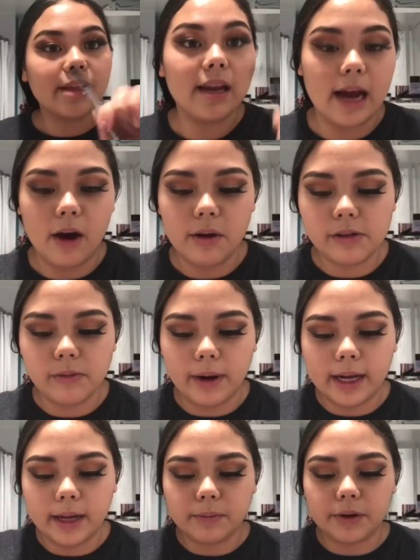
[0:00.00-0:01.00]
Now it's
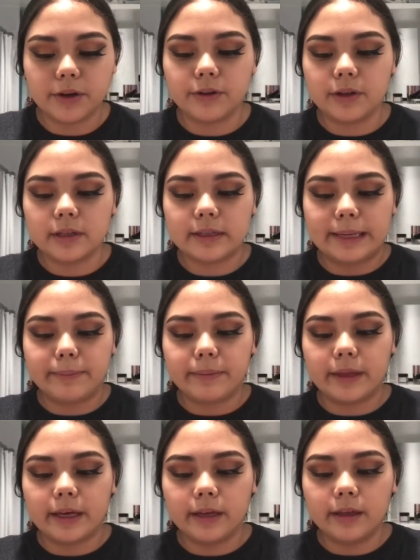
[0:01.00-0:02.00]
ready. I'm going to do the same
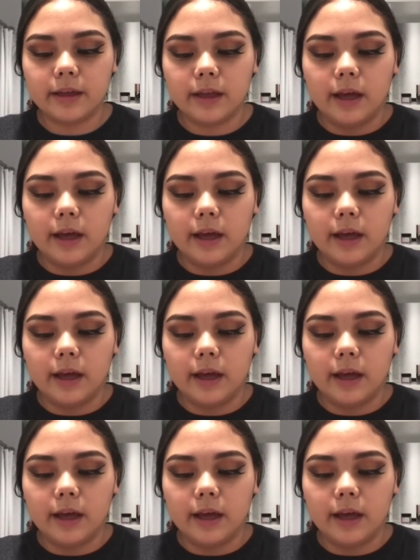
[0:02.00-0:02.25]
thing.